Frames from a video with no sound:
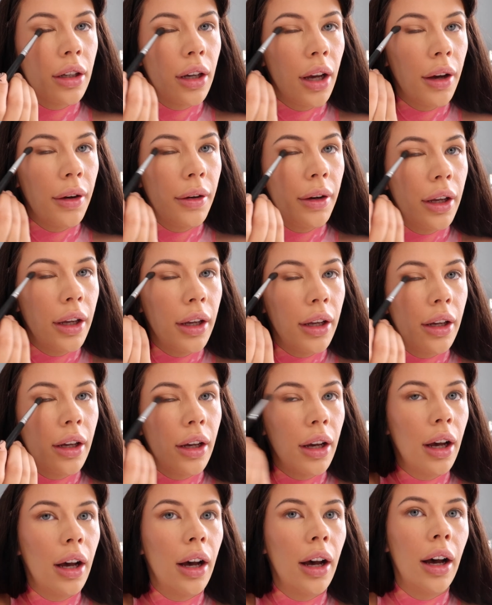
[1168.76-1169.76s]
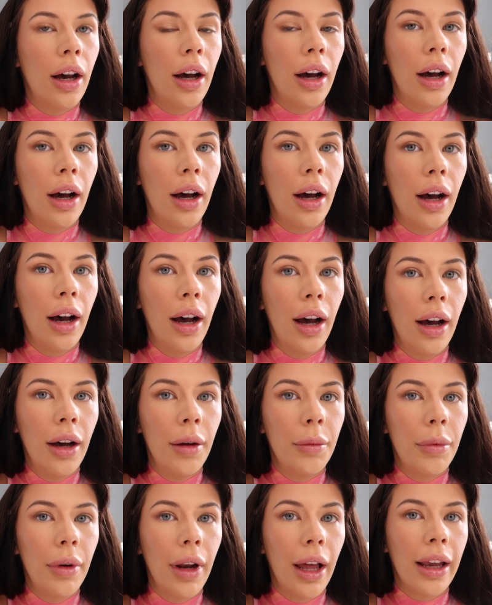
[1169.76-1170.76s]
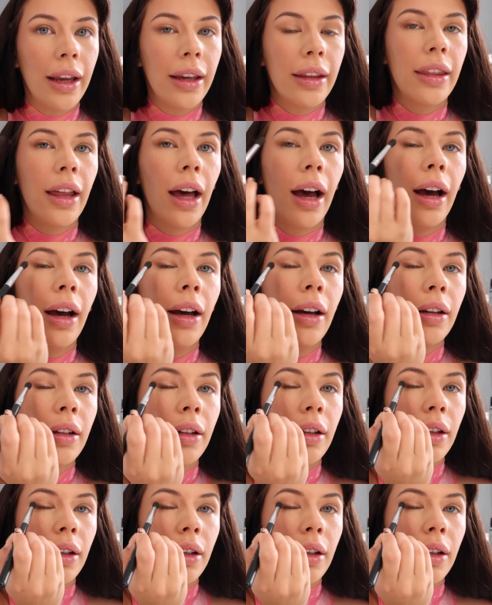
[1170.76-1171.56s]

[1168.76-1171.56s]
going up like that,